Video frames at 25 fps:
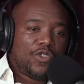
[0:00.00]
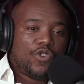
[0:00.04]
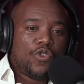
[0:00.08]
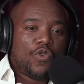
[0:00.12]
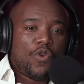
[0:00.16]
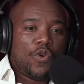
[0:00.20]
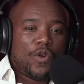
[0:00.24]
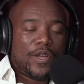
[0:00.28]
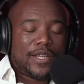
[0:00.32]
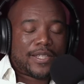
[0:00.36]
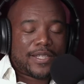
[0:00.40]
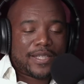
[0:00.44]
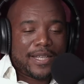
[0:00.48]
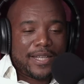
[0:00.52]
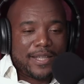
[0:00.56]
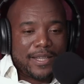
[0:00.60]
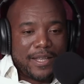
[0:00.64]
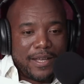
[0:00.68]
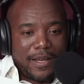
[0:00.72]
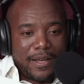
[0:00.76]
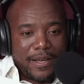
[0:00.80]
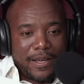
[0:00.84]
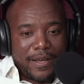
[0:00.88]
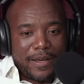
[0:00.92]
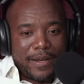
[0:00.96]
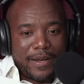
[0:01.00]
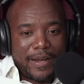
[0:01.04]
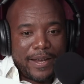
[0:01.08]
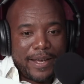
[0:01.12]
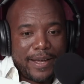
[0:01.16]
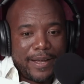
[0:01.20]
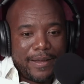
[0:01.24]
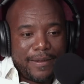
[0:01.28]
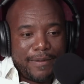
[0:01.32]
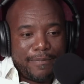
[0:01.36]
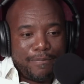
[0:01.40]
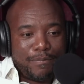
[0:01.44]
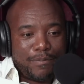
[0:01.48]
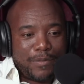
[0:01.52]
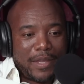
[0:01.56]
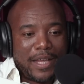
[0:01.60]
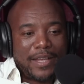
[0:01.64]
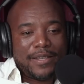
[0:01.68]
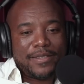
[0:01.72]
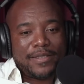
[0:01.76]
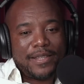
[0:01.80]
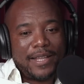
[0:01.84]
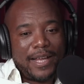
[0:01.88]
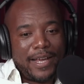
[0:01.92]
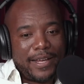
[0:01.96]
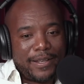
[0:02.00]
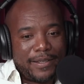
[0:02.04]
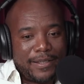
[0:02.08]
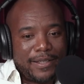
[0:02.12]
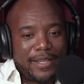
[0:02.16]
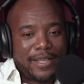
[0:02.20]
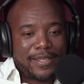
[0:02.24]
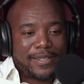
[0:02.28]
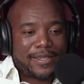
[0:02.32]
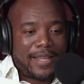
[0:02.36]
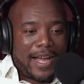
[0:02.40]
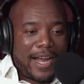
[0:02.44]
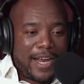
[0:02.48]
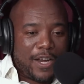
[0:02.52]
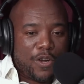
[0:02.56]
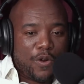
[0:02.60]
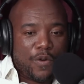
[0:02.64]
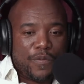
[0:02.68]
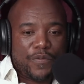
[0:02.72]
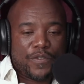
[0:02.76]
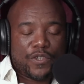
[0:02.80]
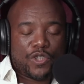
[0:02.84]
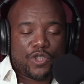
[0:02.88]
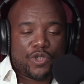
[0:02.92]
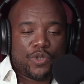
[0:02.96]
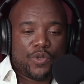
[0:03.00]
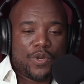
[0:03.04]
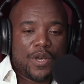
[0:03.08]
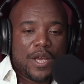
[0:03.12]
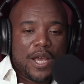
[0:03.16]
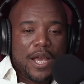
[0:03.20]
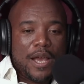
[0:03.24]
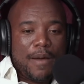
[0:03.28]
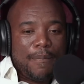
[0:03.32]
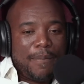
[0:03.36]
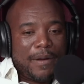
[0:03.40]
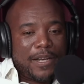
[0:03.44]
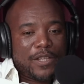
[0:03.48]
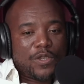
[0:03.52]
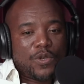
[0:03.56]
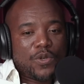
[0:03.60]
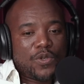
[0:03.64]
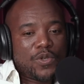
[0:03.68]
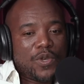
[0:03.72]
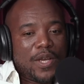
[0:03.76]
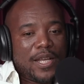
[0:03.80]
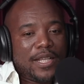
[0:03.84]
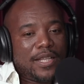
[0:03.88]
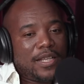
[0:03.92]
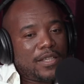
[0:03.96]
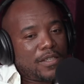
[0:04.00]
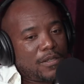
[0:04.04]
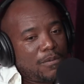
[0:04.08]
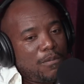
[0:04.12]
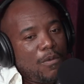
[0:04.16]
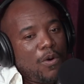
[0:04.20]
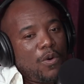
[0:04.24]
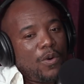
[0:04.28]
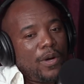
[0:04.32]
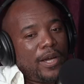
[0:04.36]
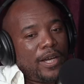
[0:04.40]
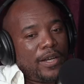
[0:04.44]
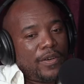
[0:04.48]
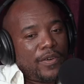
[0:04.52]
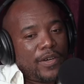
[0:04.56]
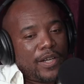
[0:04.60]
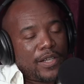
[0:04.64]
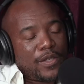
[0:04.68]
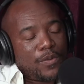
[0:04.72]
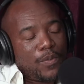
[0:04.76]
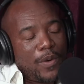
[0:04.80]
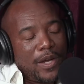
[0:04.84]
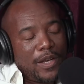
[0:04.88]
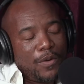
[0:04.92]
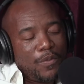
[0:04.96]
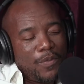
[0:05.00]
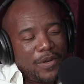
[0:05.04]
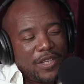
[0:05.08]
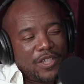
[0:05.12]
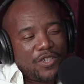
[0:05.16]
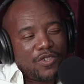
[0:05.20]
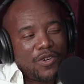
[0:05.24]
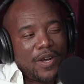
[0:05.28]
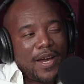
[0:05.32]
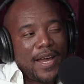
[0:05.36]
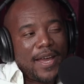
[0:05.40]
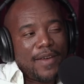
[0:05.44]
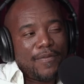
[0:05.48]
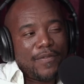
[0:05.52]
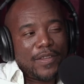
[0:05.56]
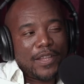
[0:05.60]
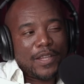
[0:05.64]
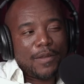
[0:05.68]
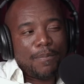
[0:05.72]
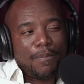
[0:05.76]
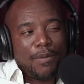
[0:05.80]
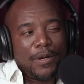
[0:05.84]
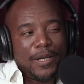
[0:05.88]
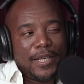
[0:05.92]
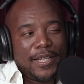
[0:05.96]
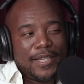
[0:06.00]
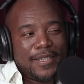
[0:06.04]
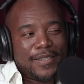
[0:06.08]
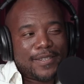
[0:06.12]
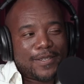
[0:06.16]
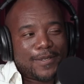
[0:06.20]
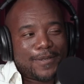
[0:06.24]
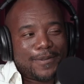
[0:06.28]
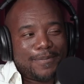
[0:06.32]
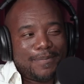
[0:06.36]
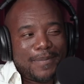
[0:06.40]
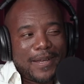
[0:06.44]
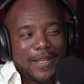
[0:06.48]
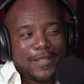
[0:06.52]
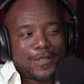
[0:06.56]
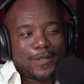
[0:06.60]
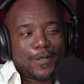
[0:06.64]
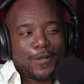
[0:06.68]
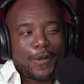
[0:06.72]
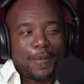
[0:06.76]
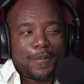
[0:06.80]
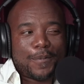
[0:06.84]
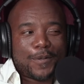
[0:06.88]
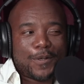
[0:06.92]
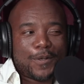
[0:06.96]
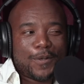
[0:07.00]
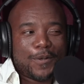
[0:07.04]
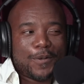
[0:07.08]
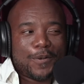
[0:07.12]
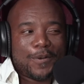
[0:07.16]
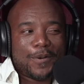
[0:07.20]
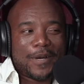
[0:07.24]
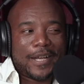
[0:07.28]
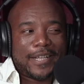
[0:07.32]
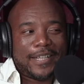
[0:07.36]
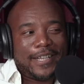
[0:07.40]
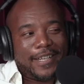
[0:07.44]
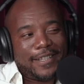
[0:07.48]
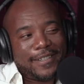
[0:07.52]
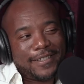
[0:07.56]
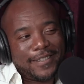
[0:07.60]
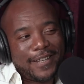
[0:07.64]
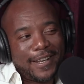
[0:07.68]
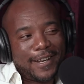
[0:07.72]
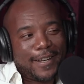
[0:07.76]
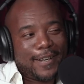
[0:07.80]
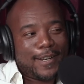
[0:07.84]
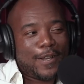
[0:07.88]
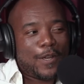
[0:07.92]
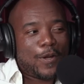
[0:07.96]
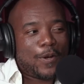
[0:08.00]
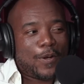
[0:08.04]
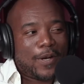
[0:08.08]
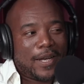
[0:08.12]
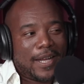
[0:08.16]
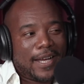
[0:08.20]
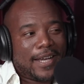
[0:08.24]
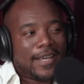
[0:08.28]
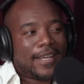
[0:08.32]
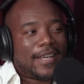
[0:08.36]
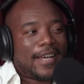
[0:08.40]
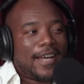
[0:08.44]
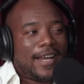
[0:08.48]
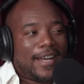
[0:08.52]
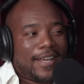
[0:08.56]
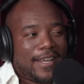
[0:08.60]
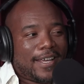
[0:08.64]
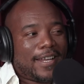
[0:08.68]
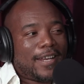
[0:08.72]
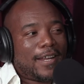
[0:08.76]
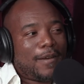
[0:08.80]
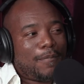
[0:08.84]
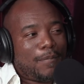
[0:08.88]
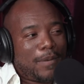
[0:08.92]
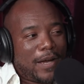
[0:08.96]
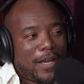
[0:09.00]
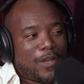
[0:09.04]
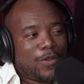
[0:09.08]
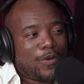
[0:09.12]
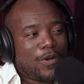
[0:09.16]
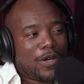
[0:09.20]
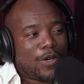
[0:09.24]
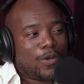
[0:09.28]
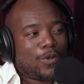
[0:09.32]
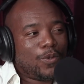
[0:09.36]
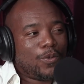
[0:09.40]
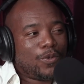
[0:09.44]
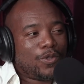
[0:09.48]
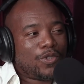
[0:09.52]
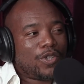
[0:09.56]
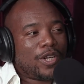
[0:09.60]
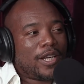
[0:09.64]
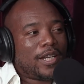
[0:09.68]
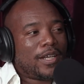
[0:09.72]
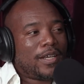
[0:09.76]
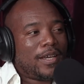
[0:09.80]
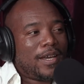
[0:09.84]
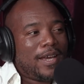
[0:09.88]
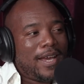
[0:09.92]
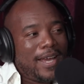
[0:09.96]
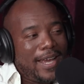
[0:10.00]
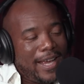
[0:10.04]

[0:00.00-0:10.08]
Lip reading: It's in the things like the Steinhoff issue, but it's also in the small areas when we drive and the policeman stops you and then suddenly you're like, can I buy you a cool drink?